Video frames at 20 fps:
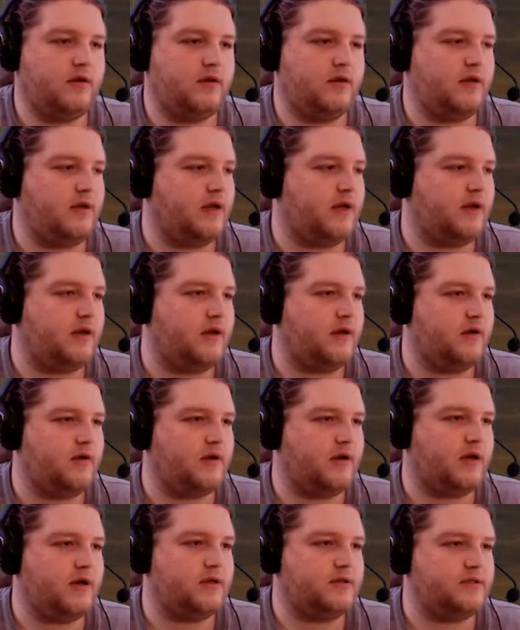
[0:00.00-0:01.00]
Yeah,
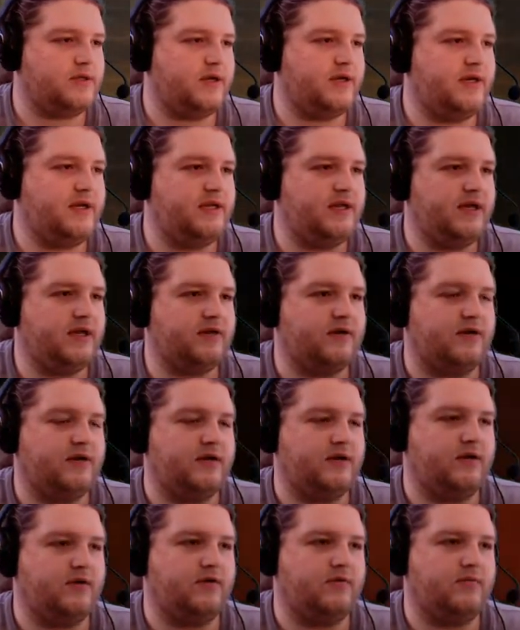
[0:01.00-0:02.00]
okay. So I need the other
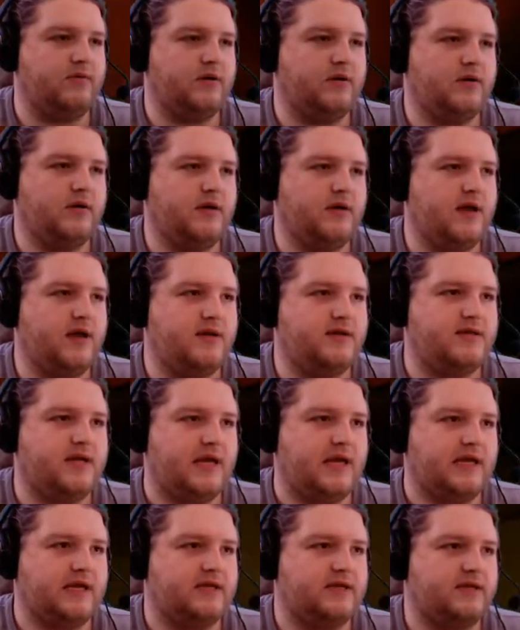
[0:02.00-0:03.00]
cube. God
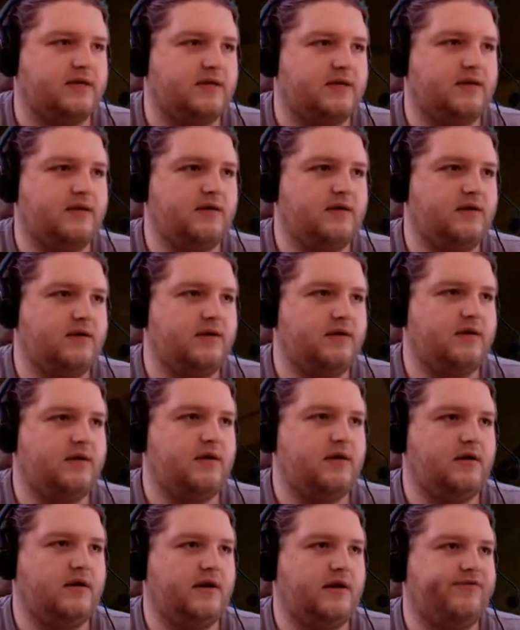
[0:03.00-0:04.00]
dang it.
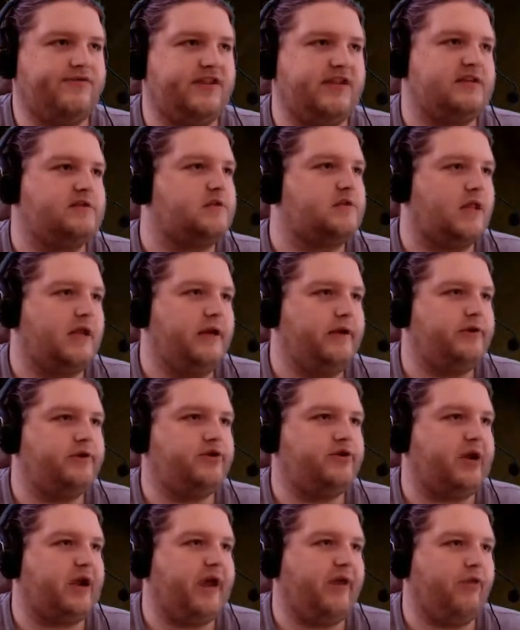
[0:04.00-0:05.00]
Everything's linked
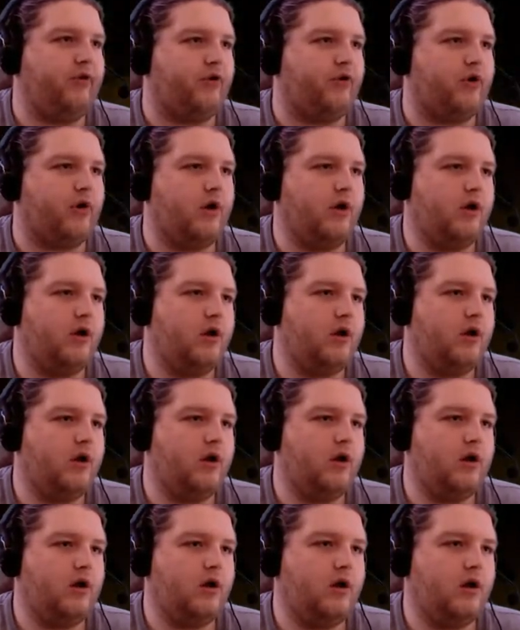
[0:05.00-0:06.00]
together.
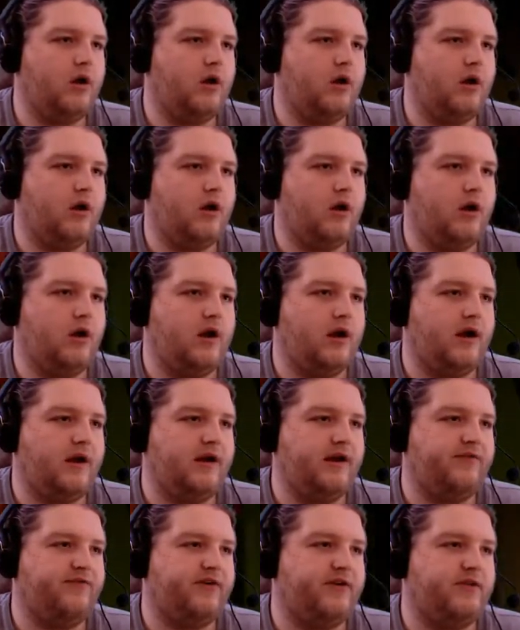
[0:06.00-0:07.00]
I
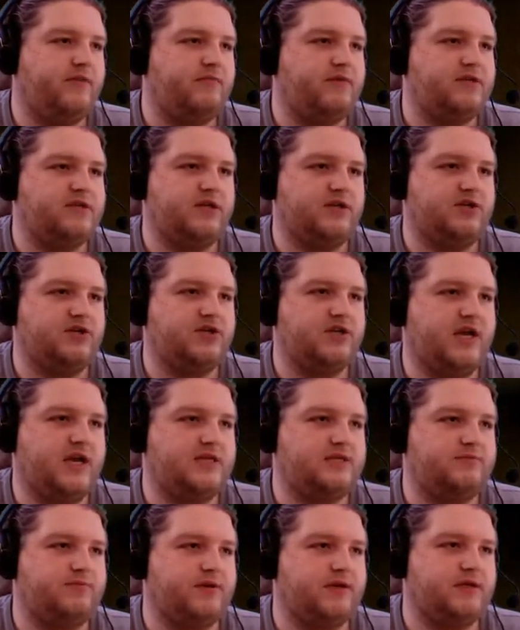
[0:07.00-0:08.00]
need to find the missing
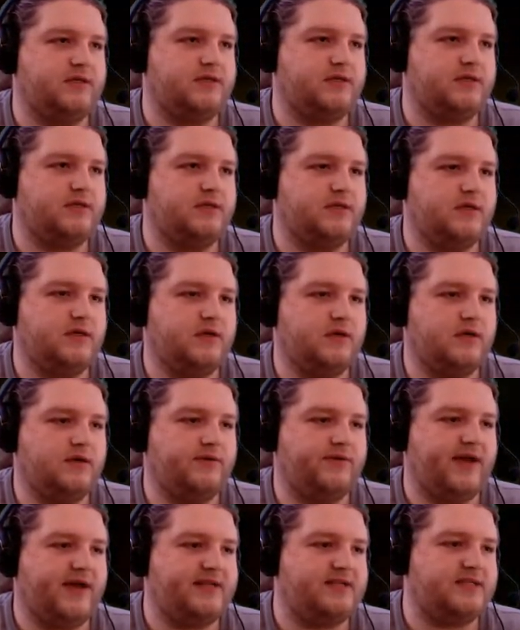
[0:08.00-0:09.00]
chess pieces.
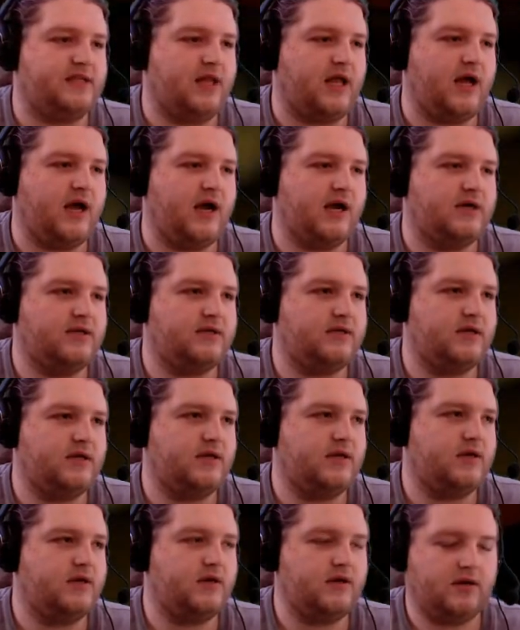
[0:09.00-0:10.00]
That's locked.
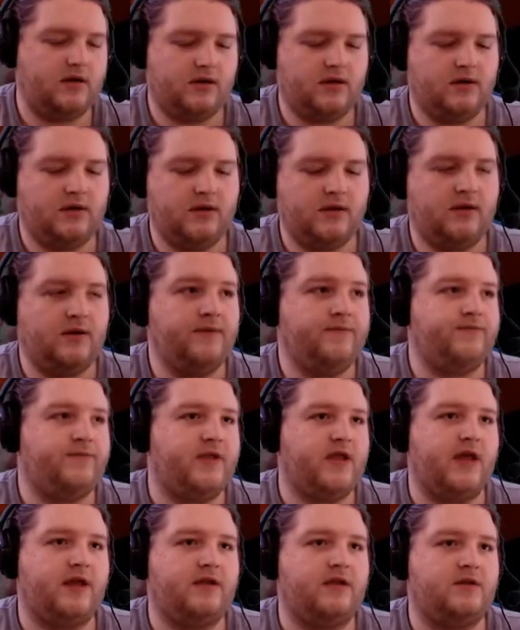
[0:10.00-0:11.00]

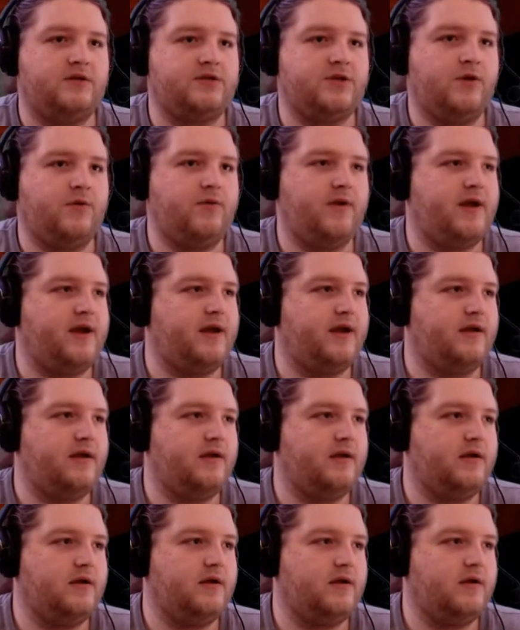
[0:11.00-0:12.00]
And there's no way...
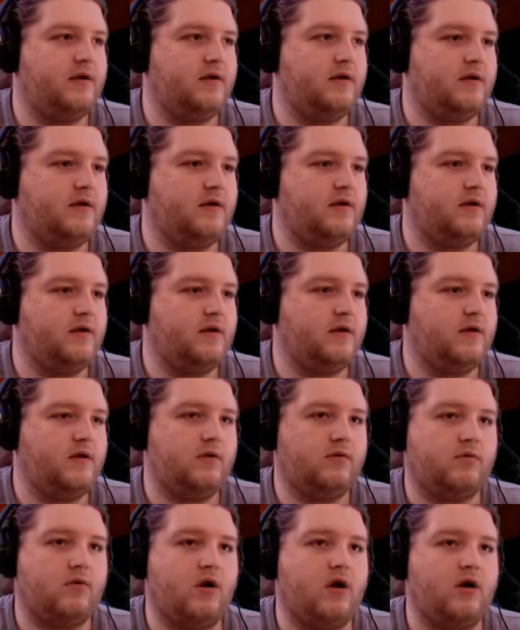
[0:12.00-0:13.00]

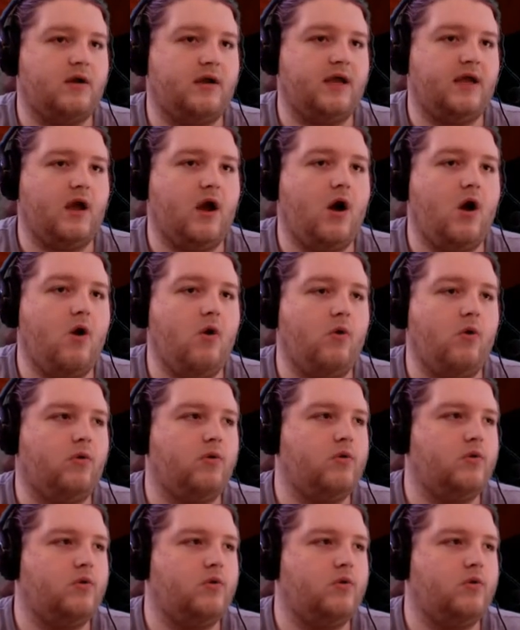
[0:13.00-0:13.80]
Wrong key... Oh!